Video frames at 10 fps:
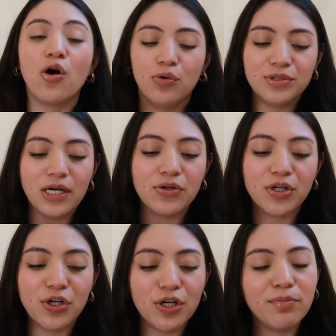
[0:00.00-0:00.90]
hone down a
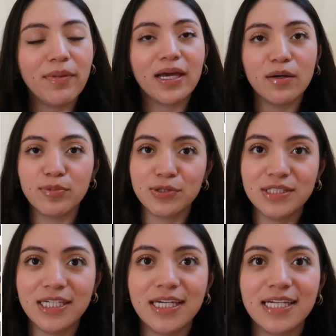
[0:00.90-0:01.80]
good makeup
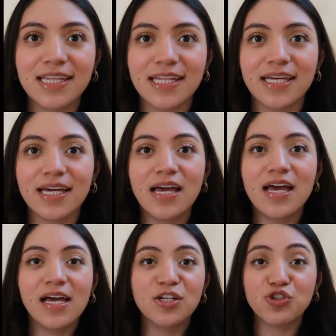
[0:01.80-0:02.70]
routine, and like
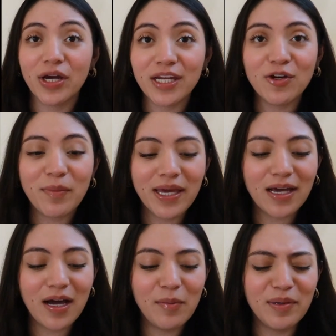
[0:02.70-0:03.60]
try new
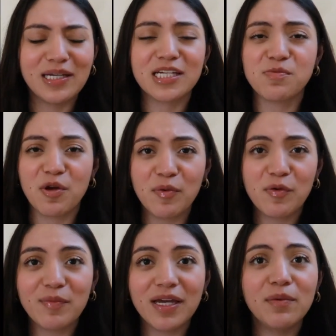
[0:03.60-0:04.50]
makeup and experiment
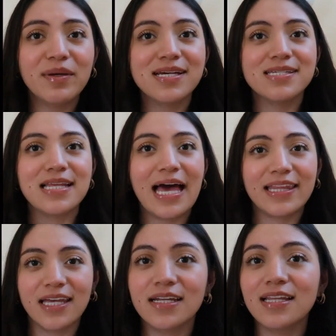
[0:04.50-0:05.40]
with makeup, because at
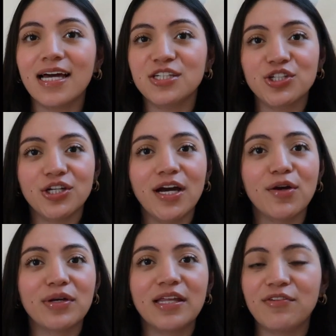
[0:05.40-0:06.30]
of last year I
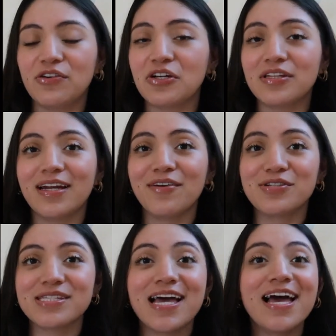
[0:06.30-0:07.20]
really found out that I
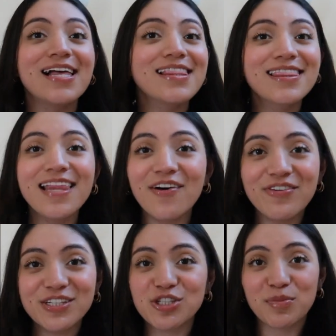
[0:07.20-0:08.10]
was
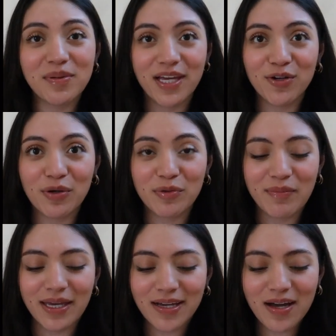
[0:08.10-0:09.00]
loving just playing around with
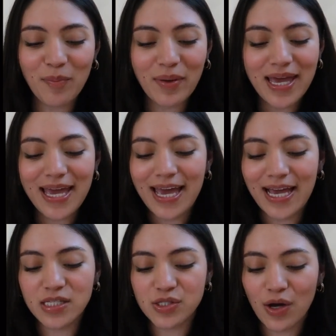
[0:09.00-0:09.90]
makeup,
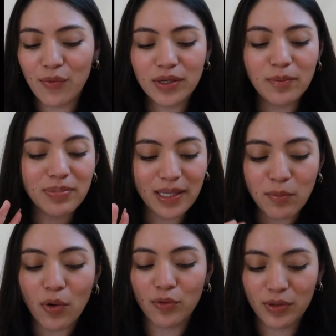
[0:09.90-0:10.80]
and so I want to play
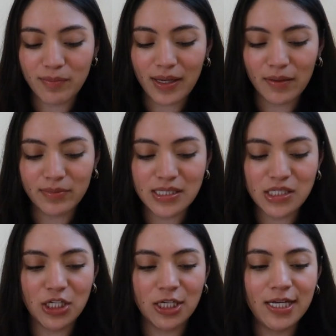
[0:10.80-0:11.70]
more with makeup
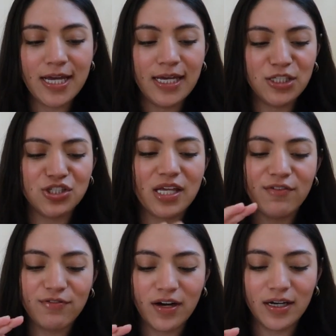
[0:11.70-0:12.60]
this year, just
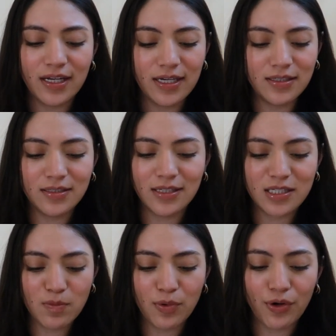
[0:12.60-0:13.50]
have fun and
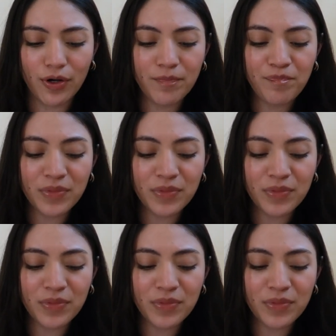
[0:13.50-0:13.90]
explore.